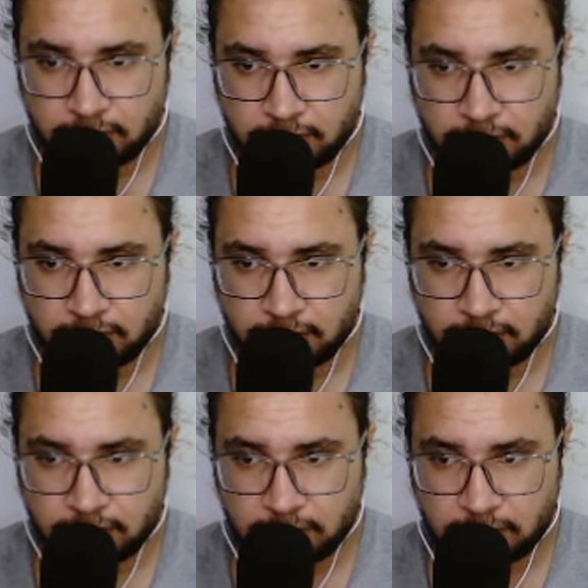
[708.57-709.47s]

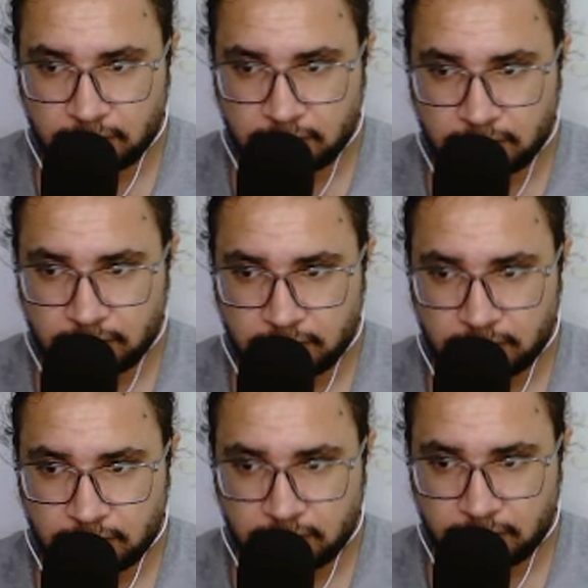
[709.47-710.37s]

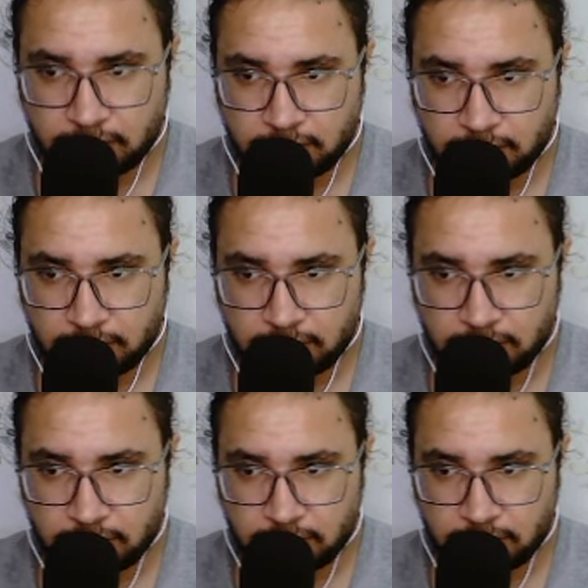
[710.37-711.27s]

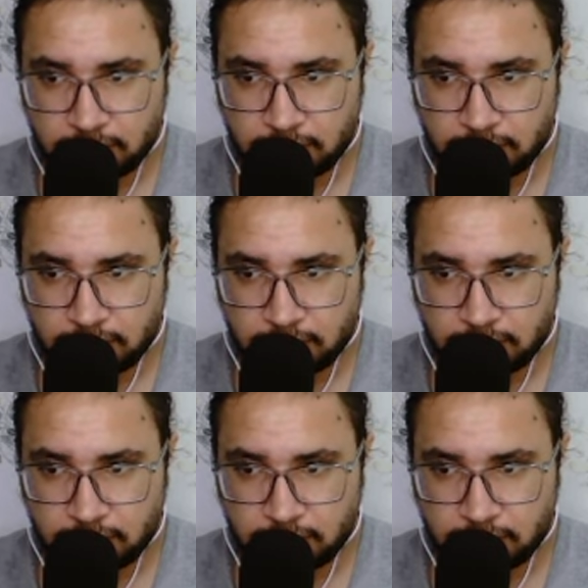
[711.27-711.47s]
The person shown says nothing.